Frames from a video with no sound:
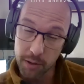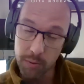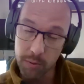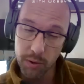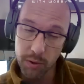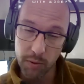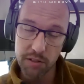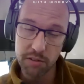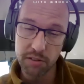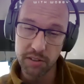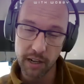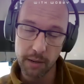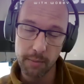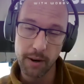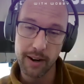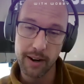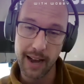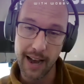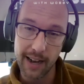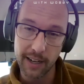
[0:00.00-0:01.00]
with what you said
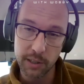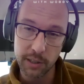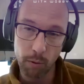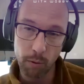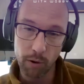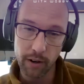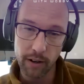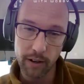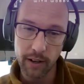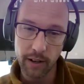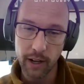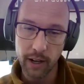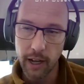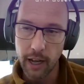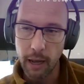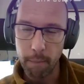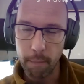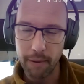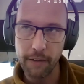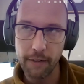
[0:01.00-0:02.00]
about Osborne,
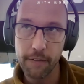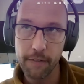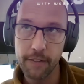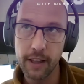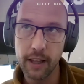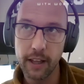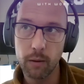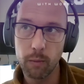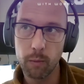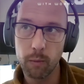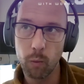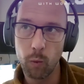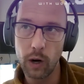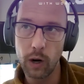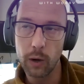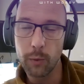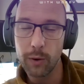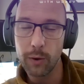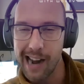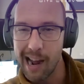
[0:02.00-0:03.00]
but I think
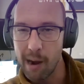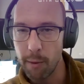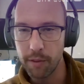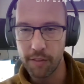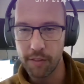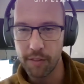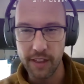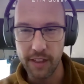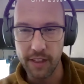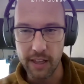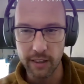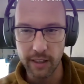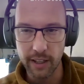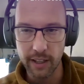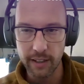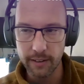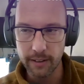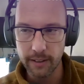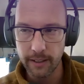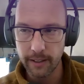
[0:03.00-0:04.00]
where we're at with
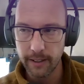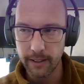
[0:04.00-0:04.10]
Thielen